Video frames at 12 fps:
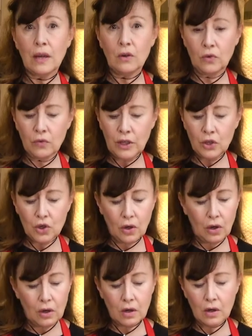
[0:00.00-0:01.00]
that enrich
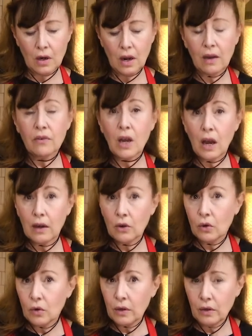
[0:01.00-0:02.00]
are
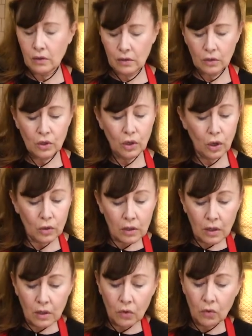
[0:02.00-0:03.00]
avocado oil,
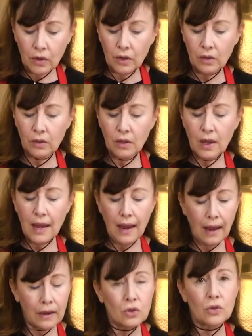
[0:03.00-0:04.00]
coconut oil,
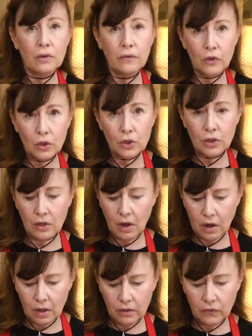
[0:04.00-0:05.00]
extra virgin
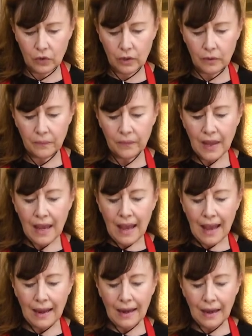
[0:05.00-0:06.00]
olive oil.
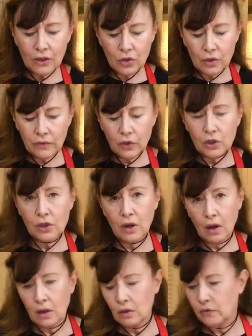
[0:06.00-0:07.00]
And extra virgin
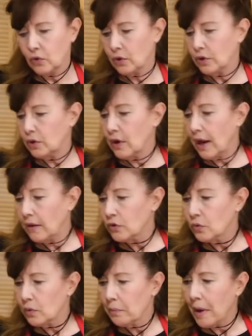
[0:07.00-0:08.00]
olive oil, you have
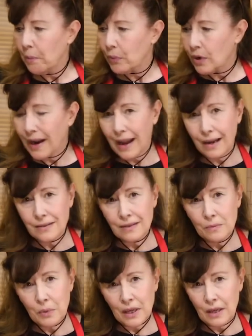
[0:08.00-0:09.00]
to remember, has
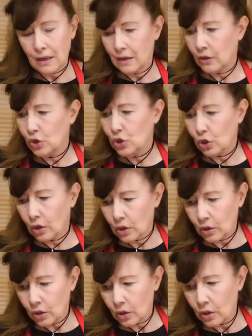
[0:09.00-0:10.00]
to be in a
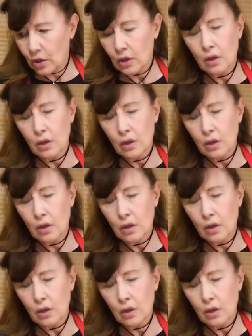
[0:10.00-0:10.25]
darker